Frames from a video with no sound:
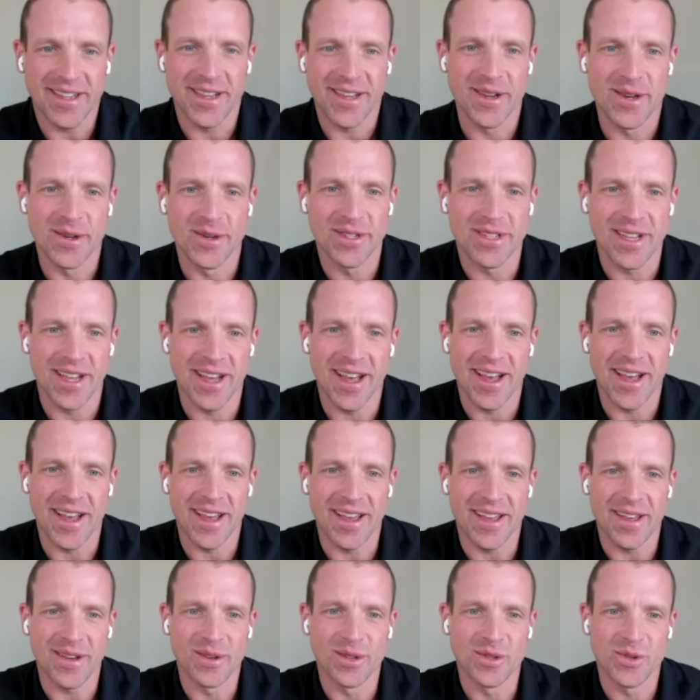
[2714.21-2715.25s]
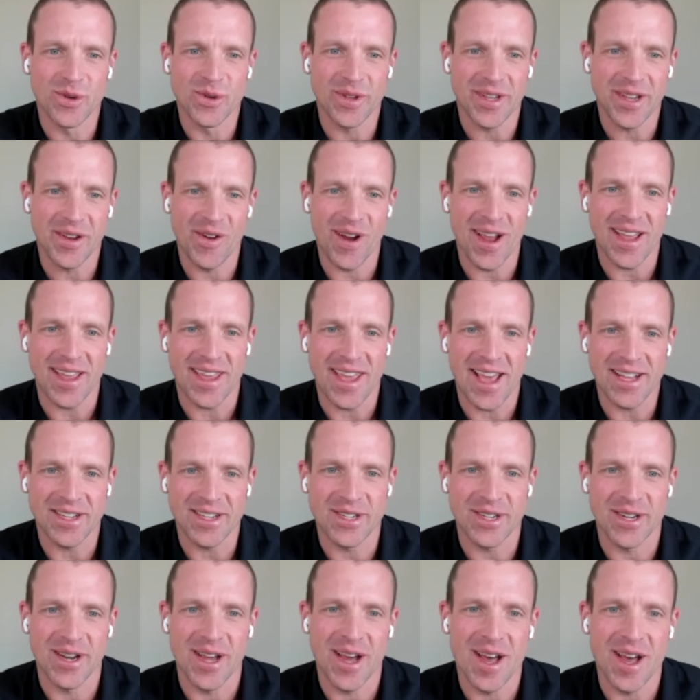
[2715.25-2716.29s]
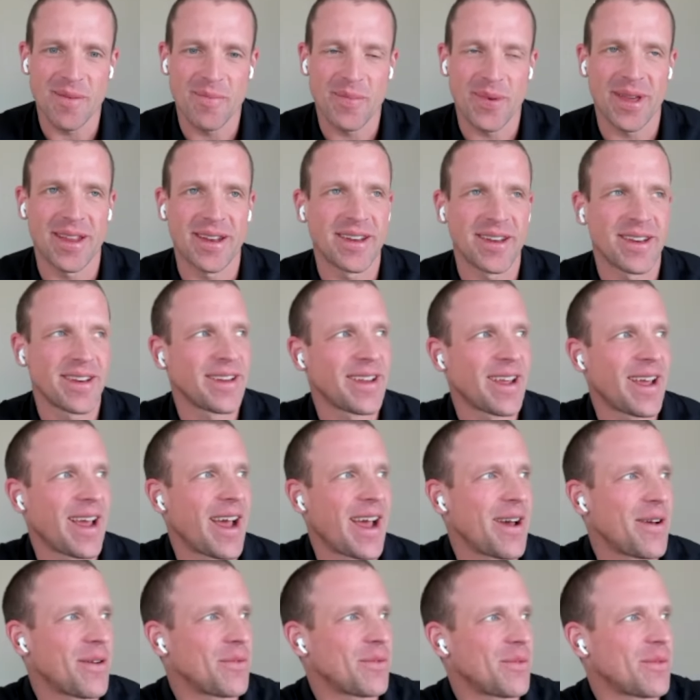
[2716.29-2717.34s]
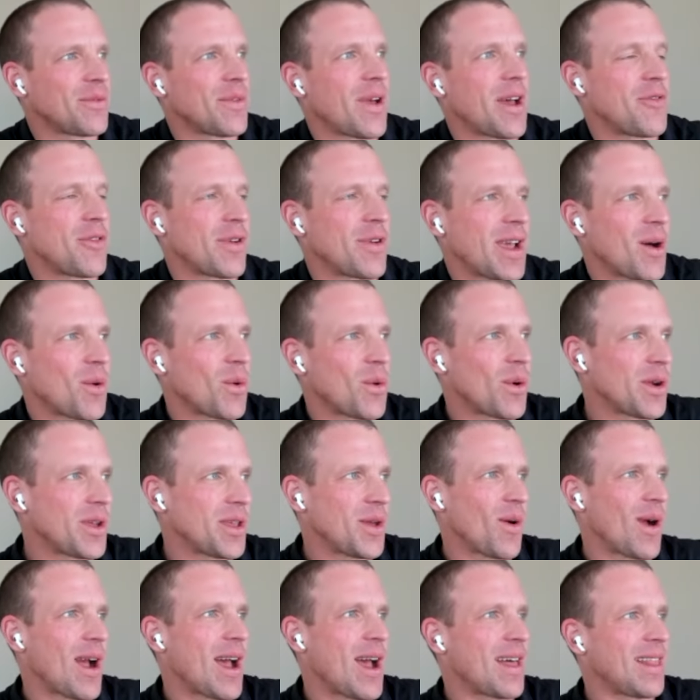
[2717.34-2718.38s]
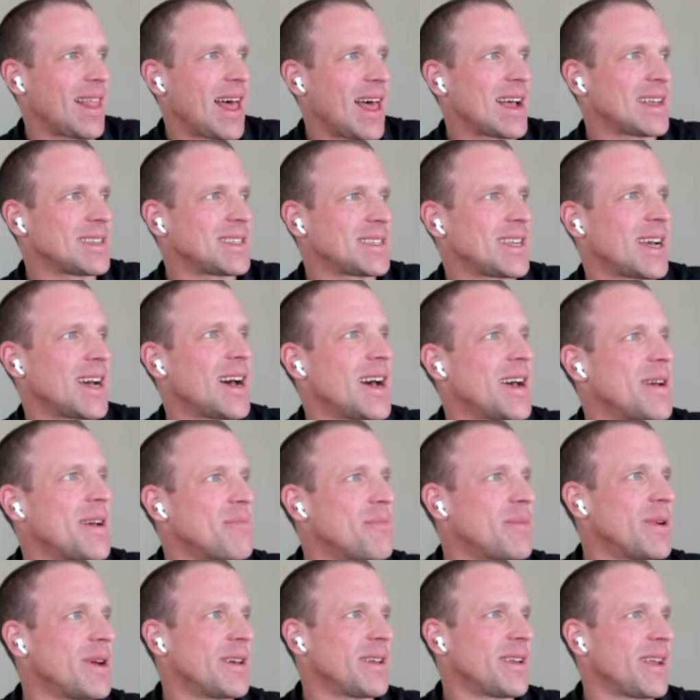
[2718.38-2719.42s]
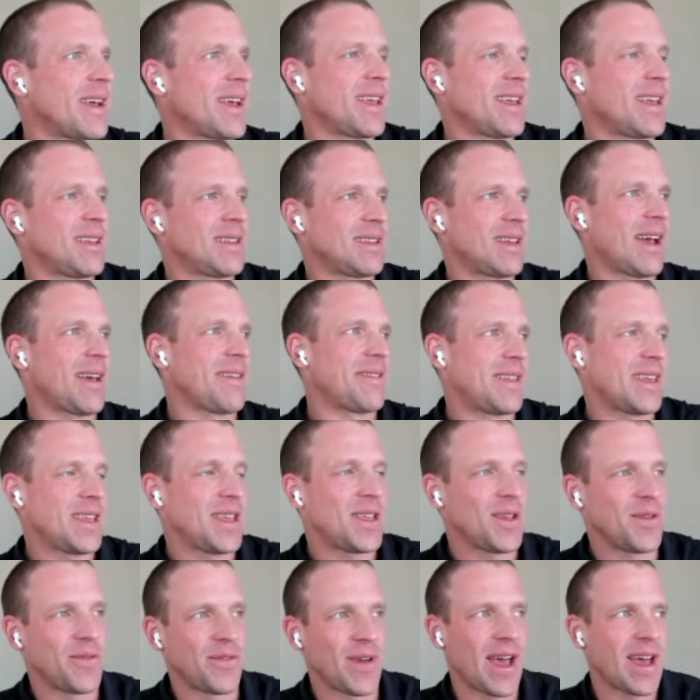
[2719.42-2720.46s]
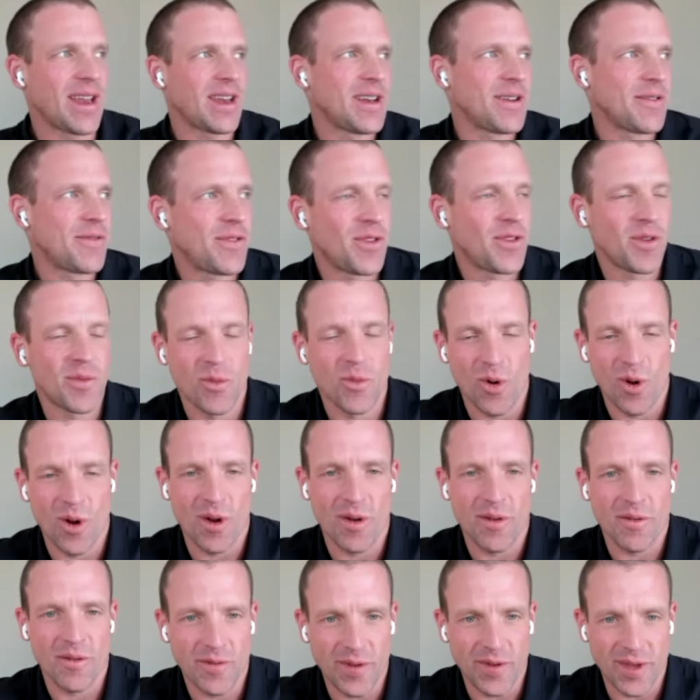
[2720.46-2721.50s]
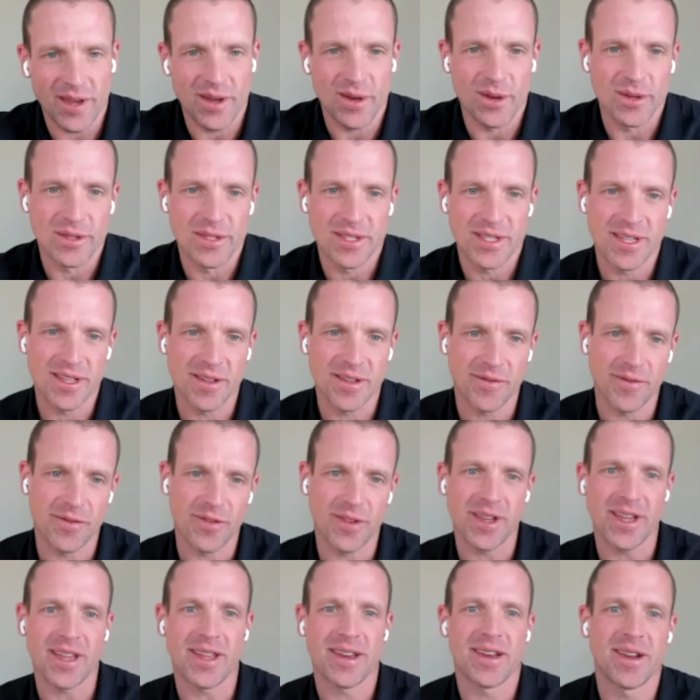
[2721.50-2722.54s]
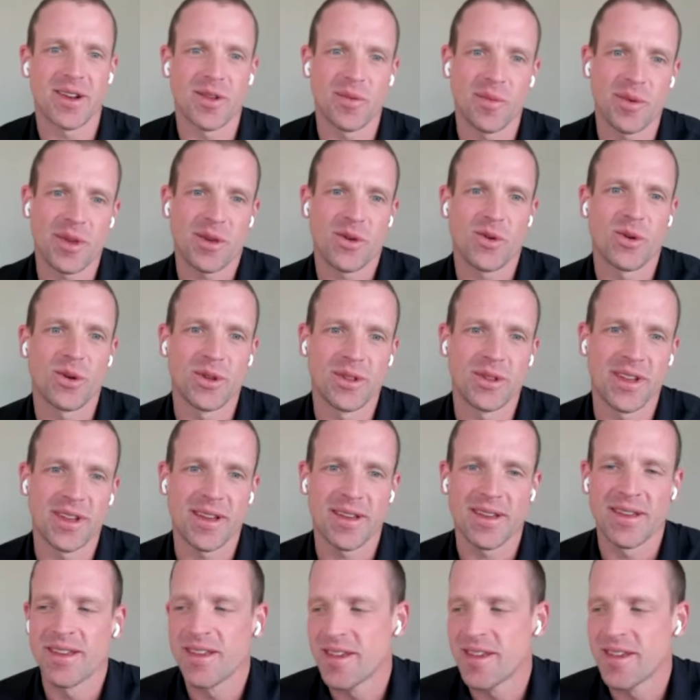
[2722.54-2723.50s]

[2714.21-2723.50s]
It was really great catching up, and I forget where you were at last time, but I think you've added a few more vehicles to the fleet, and it'll be cool to